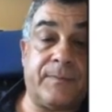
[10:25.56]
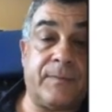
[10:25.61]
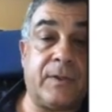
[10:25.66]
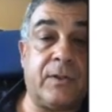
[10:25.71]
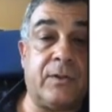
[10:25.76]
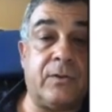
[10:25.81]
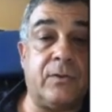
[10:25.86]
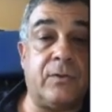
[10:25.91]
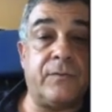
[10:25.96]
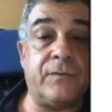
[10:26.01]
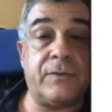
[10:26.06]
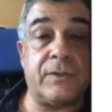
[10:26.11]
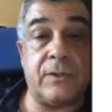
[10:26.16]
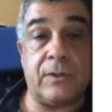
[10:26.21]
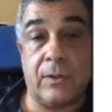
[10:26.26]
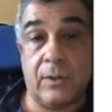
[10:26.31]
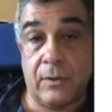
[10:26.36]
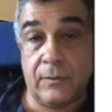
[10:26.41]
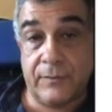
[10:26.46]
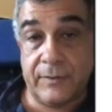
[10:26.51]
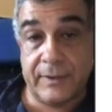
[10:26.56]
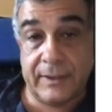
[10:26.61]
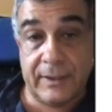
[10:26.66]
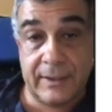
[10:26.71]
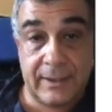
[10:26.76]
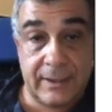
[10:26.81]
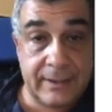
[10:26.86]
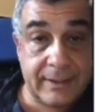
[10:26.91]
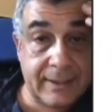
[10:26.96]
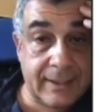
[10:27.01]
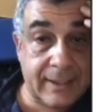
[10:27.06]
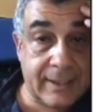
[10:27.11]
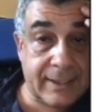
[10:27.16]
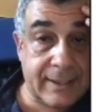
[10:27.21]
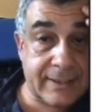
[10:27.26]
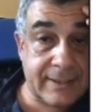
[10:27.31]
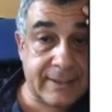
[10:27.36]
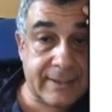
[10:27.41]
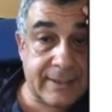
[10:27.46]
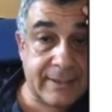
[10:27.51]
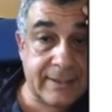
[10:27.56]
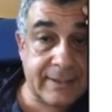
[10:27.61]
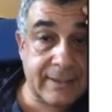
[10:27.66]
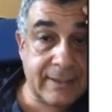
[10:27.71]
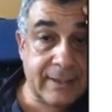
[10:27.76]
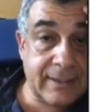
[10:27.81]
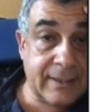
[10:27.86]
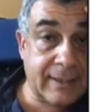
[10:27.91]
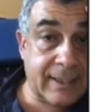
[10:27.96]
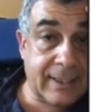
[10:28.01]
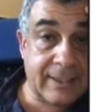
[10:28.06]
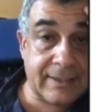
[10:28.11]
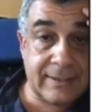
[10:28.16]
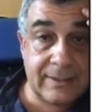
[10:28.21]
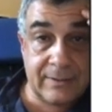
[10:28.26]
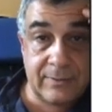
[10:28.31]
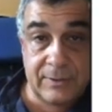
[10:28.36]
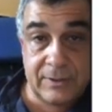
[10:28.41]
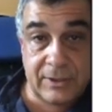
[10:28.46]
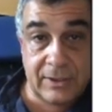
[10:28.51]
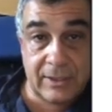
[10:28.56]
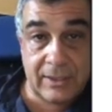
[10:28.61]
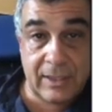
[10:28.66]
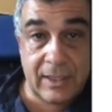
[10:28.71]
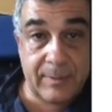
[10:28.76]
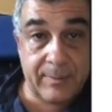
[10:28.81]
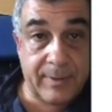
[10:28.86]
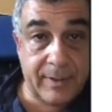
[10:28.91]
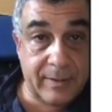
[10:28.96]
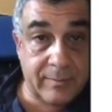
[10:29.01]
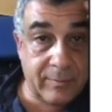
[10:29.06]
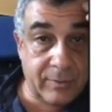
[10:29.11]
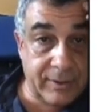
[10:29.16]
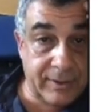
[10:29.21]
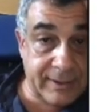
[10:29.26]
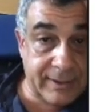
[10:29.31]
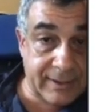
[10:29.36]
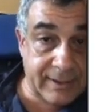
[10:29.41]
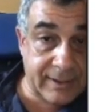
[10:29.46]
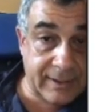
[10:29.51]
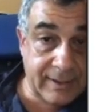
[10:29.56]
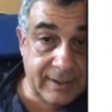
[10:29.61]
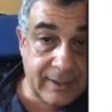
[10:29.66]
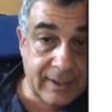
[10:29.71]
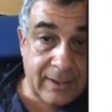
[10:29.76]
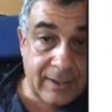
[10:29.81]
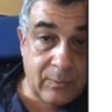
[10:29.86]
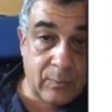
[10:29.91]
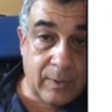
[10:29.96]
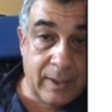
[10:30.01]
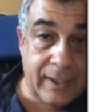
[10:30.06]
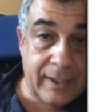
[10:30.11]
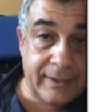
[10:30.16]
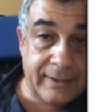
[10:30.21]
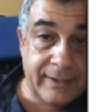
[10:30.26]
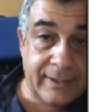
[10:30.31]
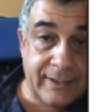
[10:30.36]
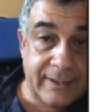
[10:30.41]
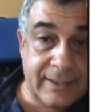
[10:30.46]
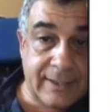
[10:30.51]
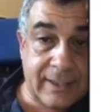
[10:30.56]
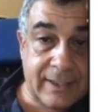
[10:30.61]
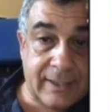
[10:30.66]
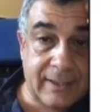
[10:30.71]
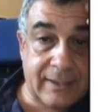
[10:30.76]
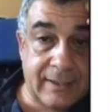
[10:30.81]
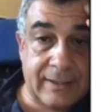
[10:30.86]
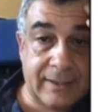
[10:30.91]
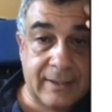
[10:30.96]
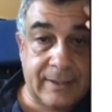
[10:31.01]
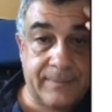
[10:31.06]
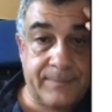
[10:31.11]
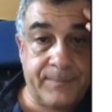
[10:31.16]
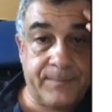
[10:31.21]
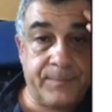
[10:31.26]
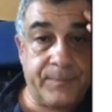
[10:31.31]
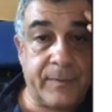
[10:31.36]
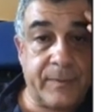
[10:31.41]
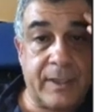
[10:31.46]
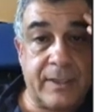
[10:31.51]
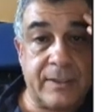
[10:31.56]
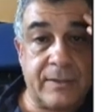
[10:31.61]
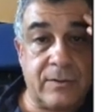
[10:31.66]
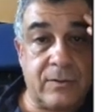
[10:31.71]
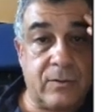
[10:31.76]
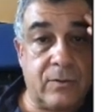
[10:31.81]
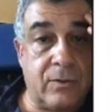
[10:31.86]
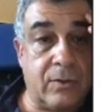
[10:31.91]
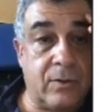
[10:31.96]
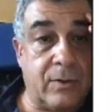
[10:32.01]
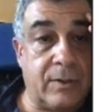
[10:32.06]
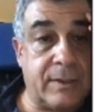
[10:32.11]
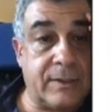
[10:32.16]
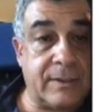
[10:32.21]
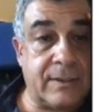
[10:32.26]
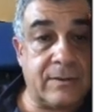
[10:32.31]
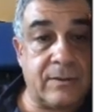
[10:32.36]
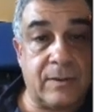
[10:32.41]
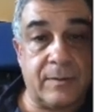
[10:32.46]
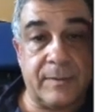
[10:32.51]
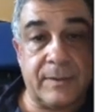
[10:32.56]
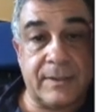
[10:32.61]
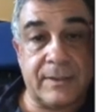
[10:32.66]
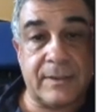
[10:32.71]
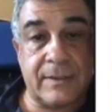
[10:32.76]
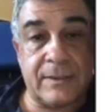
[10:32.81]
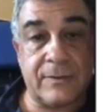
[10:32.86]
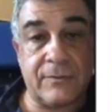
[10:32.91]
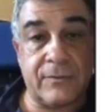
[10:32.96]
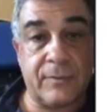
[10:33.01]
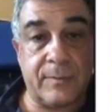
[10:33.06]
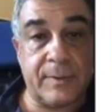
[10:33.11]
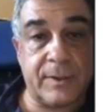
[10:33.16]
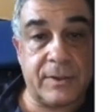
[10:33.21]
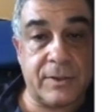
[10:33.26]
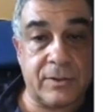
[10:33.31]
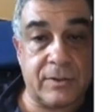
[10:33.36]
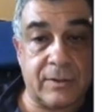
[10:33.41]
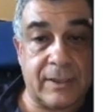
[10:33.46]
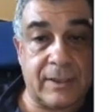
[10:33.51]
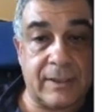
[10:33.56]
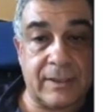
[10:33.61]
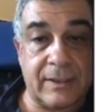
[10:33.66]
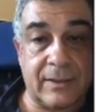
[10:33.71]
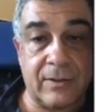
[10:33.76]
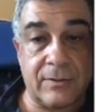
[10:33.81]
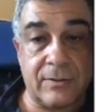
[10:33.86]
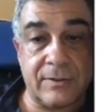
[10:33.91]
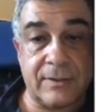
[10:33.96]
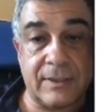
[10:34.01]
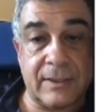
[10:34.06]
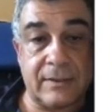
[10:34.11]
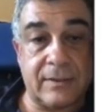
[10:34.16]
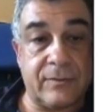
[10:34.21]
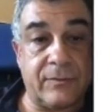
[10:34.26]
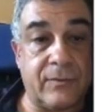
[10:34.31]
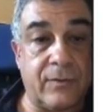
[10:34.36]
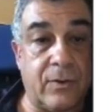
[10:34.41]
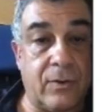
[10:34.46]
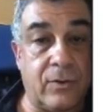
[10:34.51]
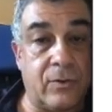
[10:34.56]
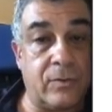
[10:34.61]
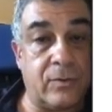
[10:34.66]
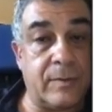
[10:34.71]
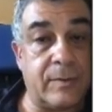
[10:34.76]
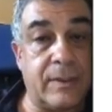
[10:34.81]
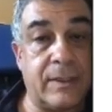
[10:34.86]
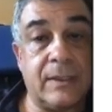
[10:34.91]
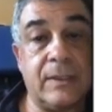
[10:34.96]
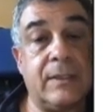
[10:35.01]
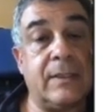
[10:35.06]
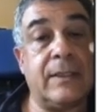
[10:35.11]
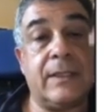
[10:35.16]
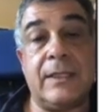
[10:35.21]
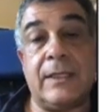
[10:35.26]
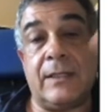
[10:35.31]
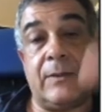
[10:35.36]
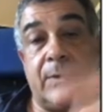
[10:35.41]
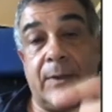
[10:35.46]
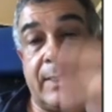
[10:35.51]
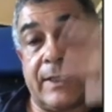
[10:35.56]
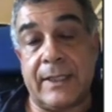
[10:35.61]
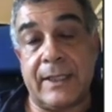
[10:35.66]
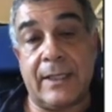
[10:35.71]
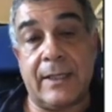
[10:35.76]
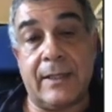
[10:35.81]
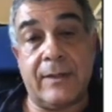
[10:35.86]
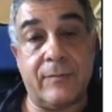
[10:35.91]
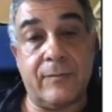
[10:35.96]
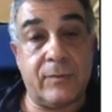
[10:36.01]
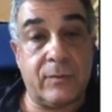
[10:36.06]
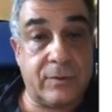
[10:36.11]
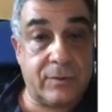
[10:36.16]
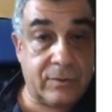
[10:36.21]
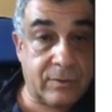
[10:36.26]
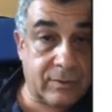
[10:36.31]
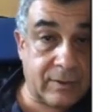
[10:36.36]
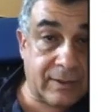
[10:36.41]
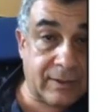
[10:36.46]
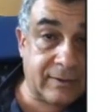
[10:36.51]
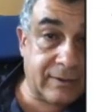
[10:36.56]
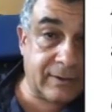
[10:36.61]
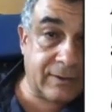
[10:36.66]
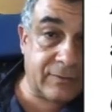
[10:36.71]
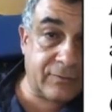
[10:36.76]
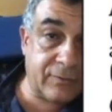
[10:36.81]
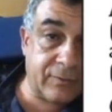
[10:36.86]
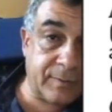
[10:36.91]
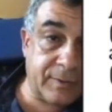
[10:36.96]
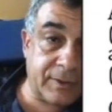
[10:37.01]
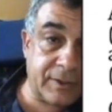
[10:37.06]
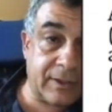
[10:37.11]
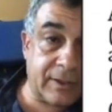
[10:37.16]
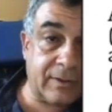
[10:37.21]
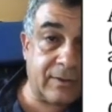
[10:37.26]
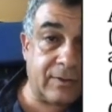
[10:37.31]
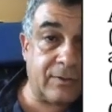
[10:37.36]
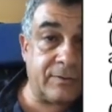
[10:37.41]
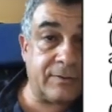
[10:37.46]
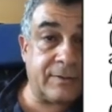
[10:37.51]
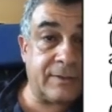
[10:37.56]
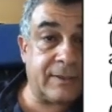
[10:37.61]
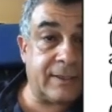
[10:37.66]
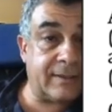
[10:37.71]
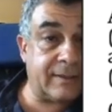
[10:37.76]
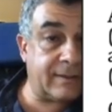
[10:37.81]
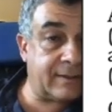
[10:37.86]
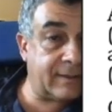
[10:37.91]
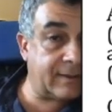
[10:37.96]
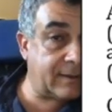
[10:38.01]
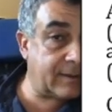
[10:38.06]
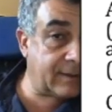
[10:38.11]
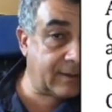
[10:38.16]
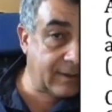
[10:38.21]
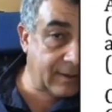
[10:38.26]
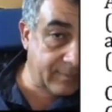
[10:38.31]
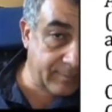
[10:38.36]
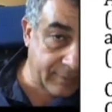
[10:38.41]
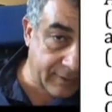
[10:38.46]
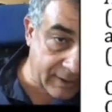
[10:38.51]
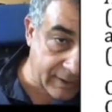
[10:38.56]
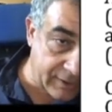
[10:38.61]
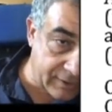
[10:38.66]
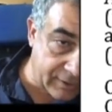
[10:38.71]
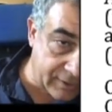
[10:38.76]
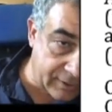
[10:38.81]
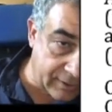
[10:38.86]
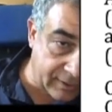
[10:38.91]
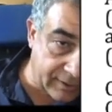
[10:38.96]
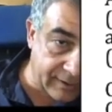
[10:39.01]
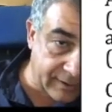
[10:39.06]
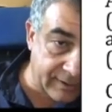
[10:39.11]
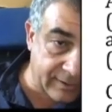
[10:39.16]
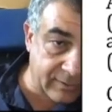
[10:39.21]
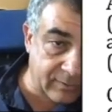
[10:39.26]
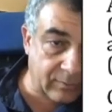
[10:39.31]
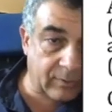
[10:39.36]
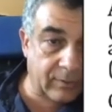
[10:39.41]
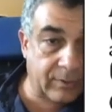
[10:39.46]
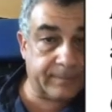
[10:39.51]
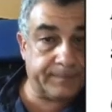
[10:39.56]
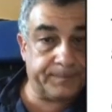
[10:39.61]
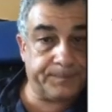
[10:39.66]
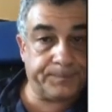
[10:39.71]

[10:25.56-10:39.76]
curves of an ideal gases, which are hyperboles, while these are isocores, so it means transformation at a constant volume. Clearly, we can have also transformation at constant pressure and so on.